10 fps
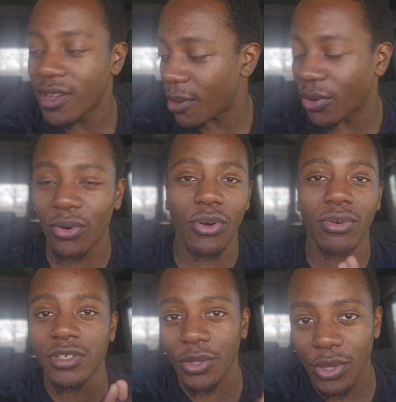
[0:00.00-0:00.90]
I'm gonna go
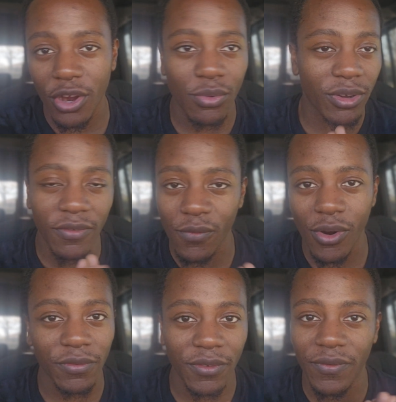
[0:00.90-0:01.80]
into the third one, the
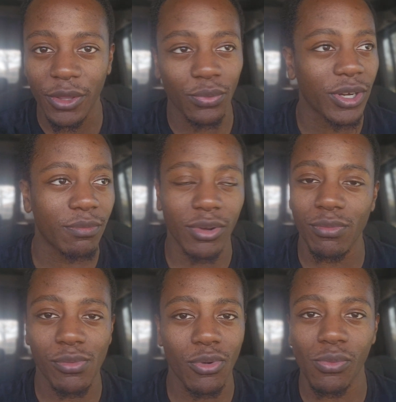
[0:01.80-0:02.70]
fourth, the fifth one, and boom,
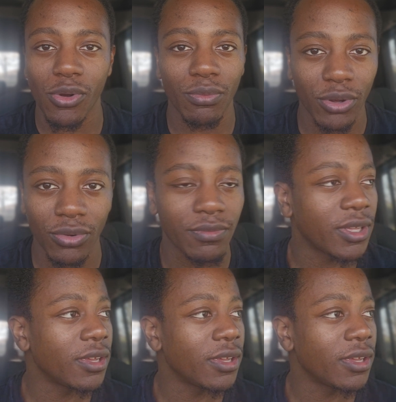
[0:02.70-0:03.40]
boom, boom, boom, boom,